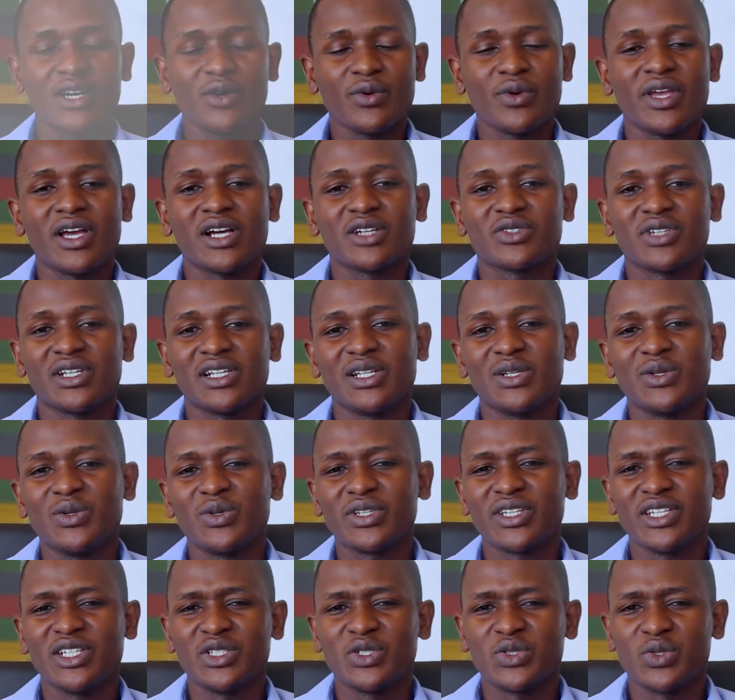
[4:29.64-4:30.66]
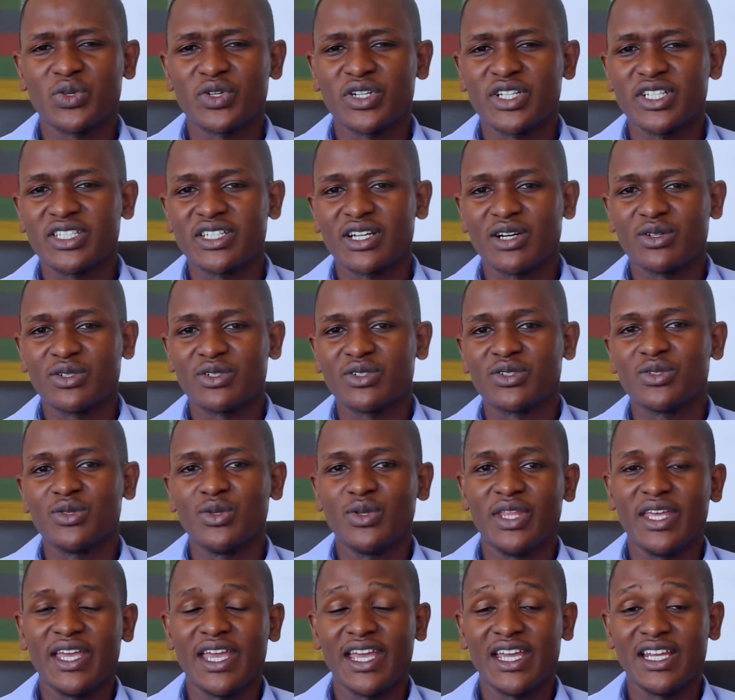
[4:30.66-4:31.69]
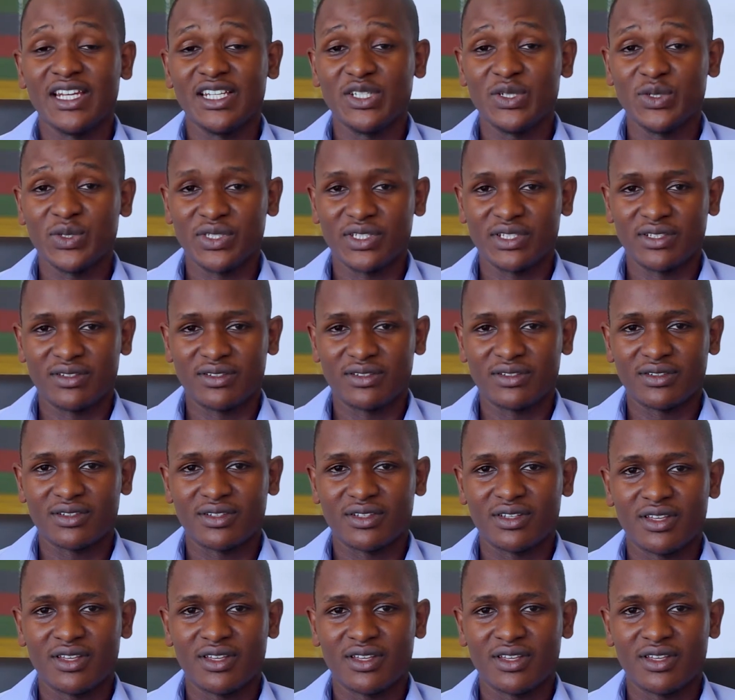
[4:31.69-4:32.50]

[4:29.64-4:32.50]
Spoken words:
are we actually looking to reach out to the end users?